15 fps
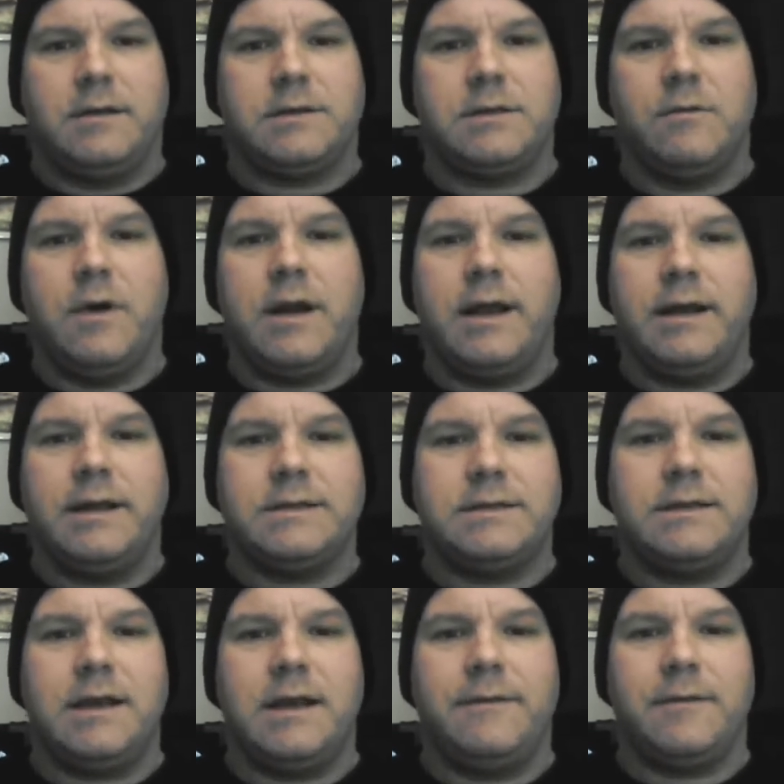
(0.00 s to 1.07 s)
So what I can
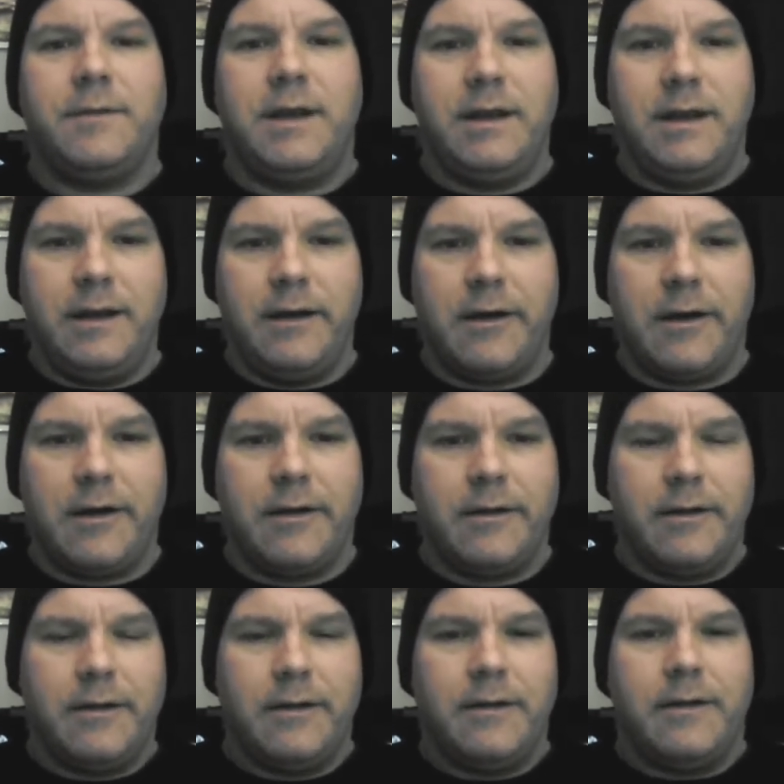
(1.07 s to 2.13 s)
say from here
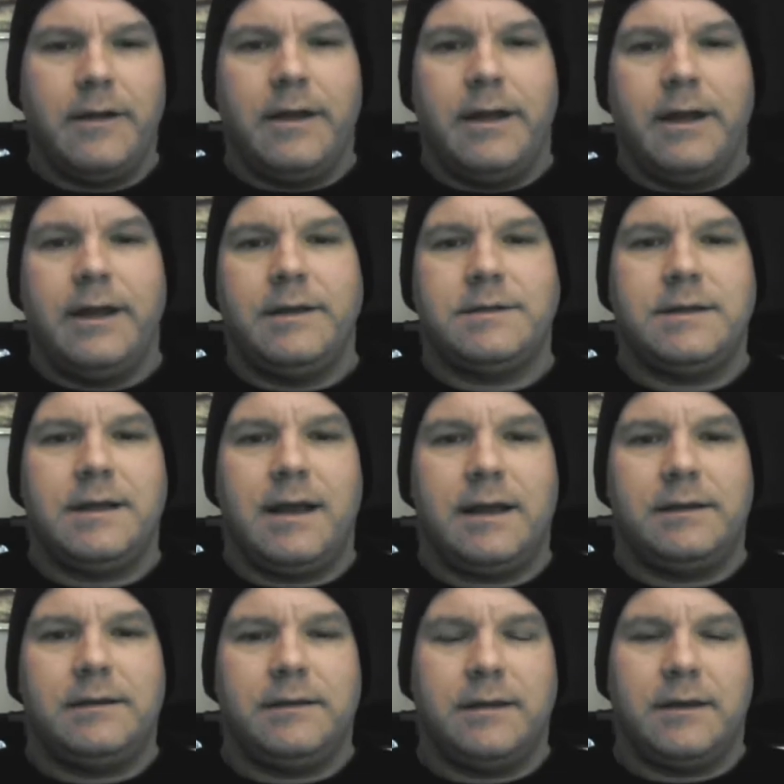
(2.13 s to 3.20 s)
is
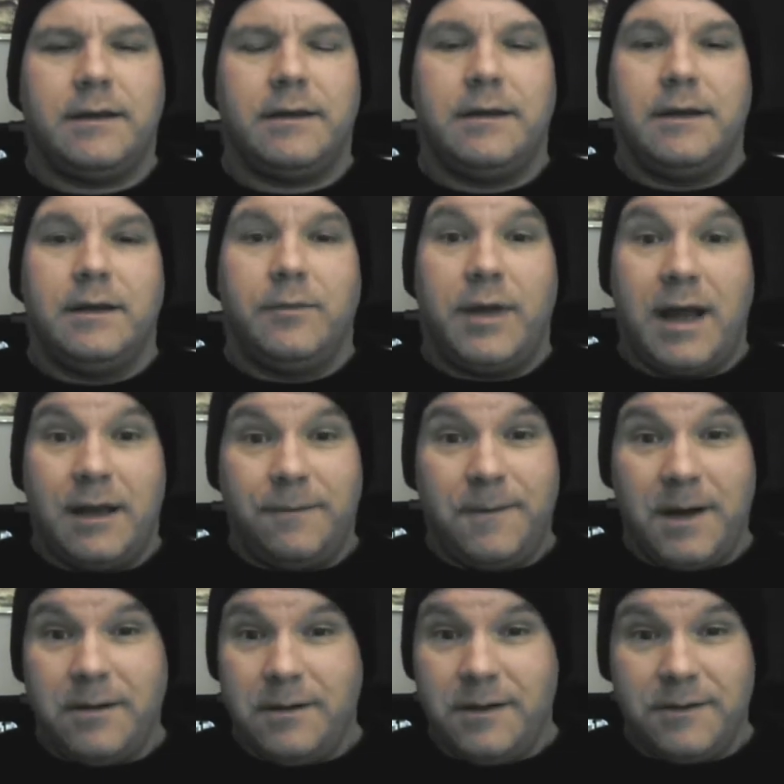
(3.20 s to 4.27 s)
that uh,
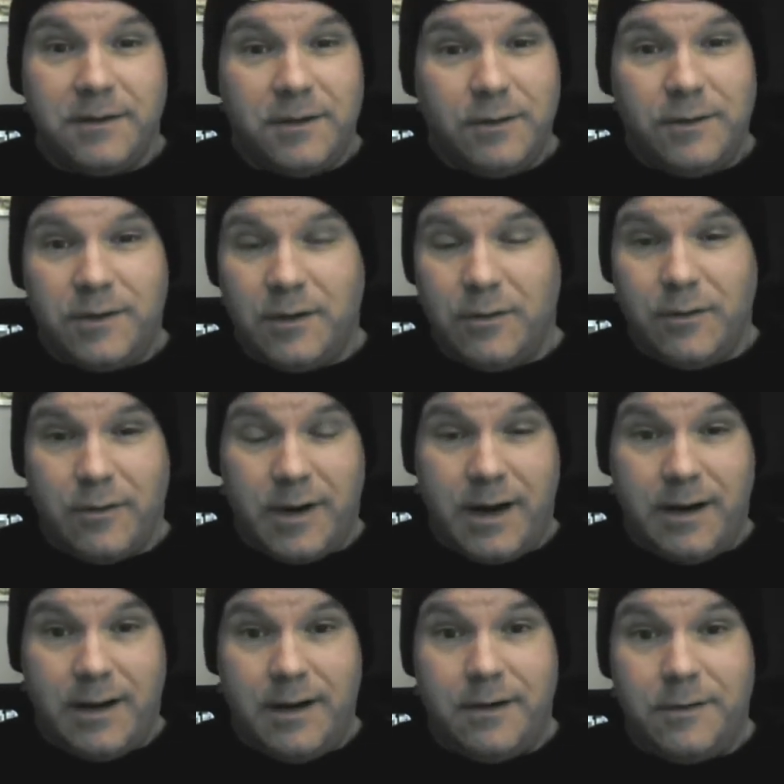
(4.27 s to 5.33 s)
Pathfinder doesn't do so
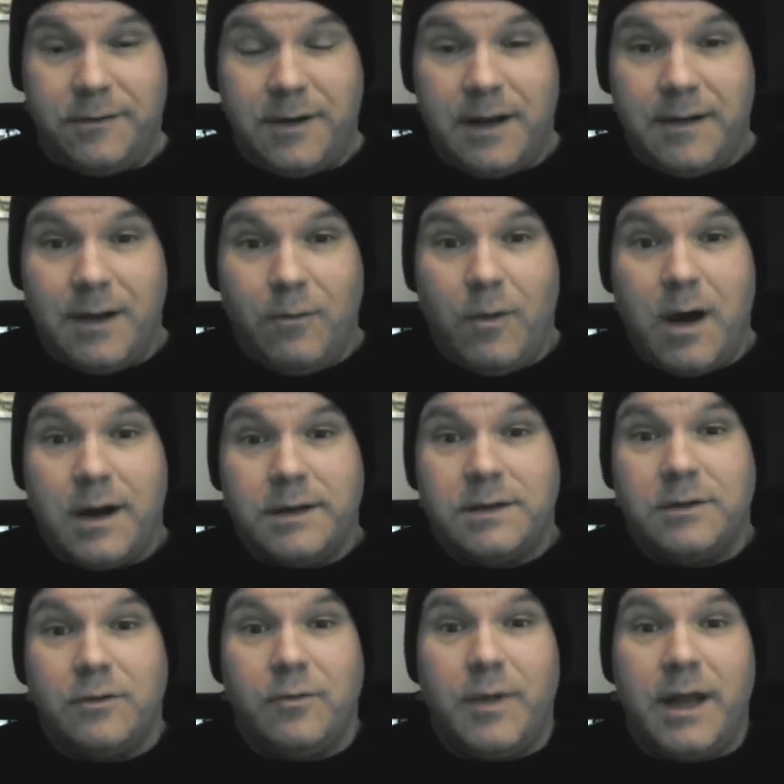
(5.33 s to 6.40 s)
great. I understand they wanted
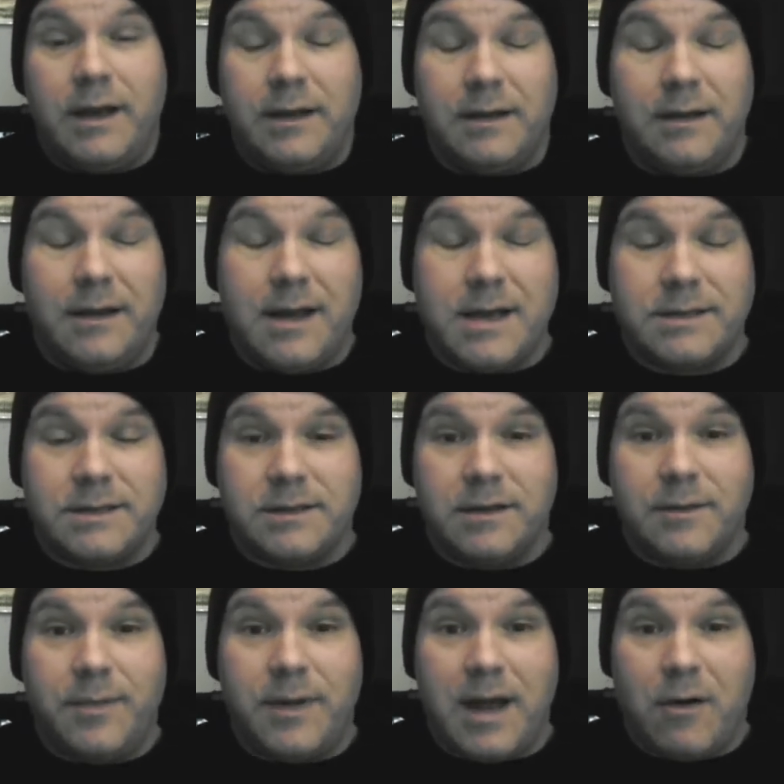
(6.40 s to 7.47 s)
to make it less
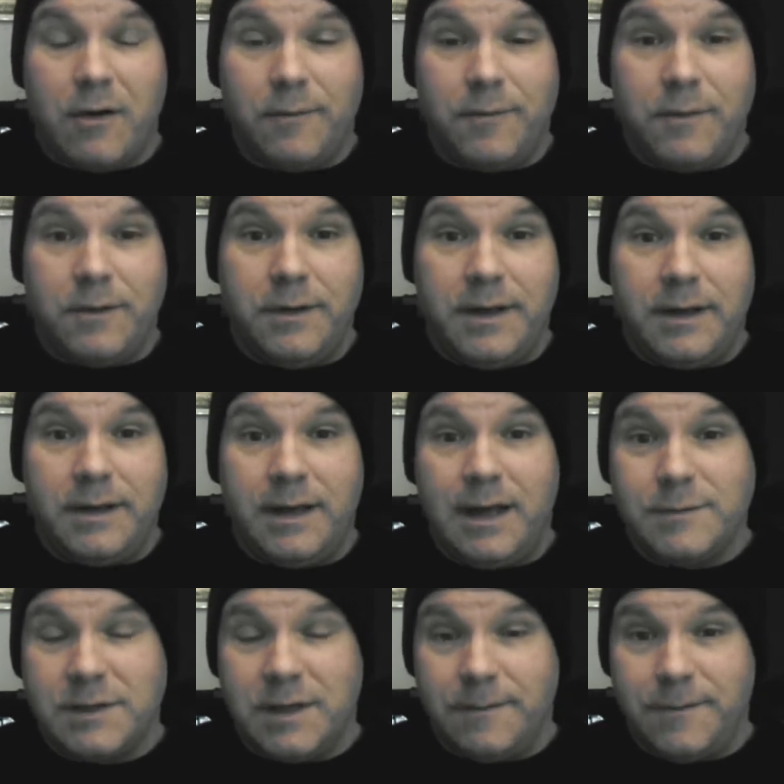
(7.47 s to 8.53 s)
uh, powerful than
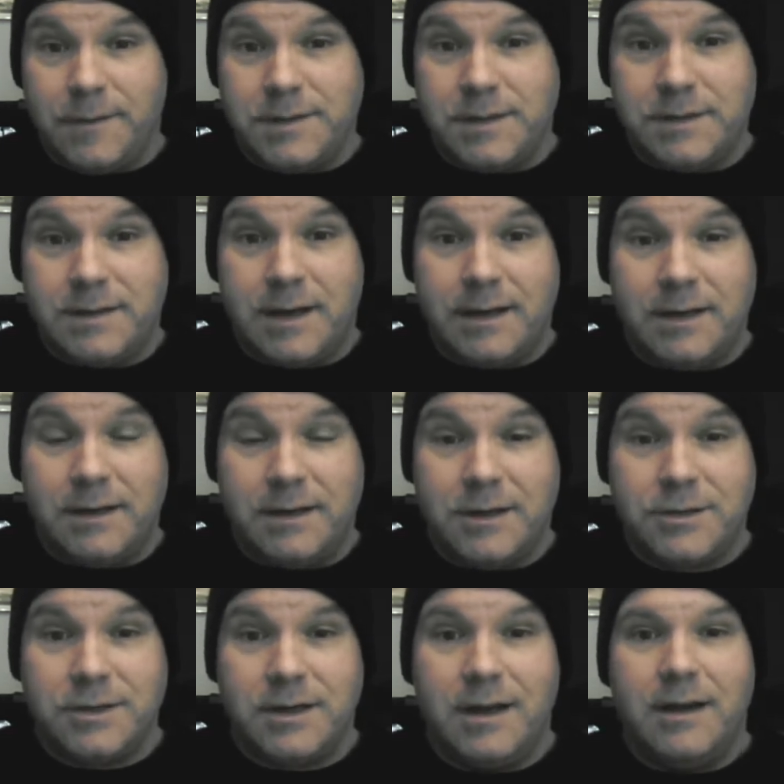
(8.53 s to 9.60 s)
games like First and Second
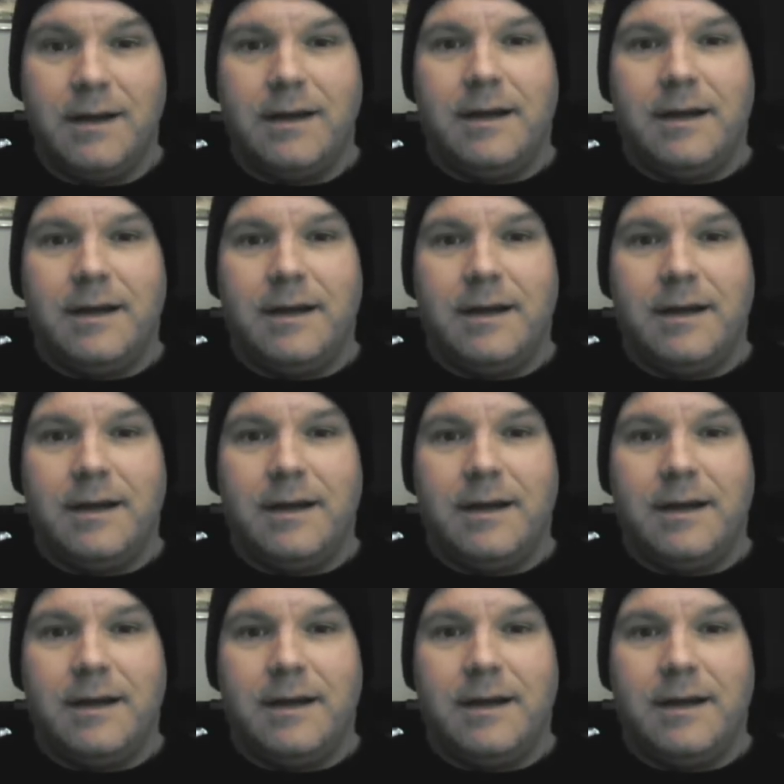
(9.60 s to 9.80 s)
Edition.